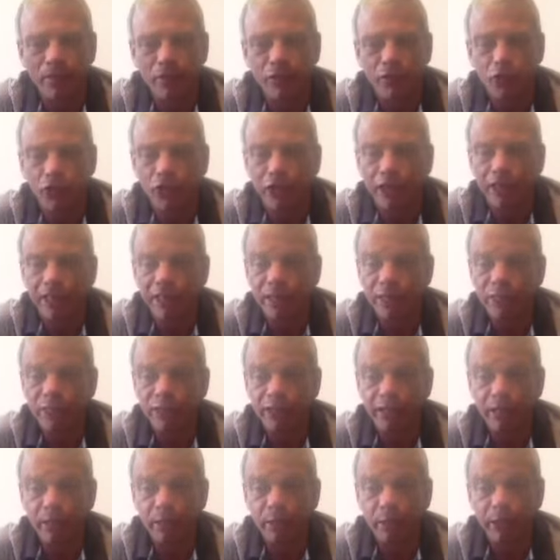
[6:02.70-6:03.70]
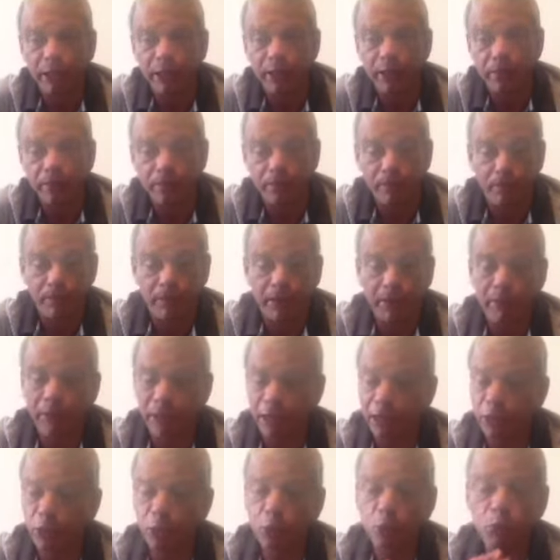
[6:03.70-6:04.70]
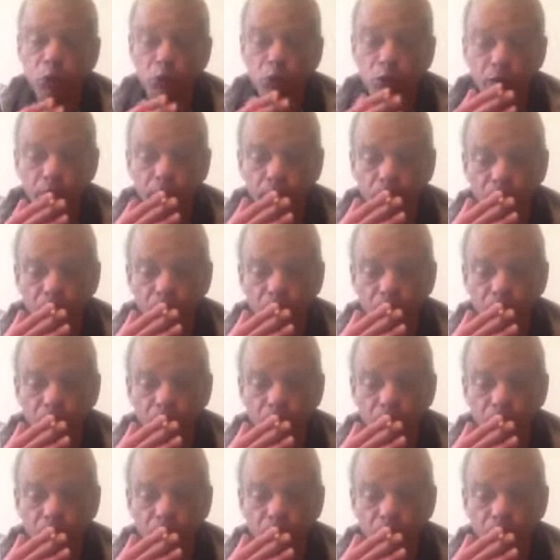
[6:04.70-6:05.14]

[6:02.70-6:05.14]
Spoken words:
share this video with you and my thoughts.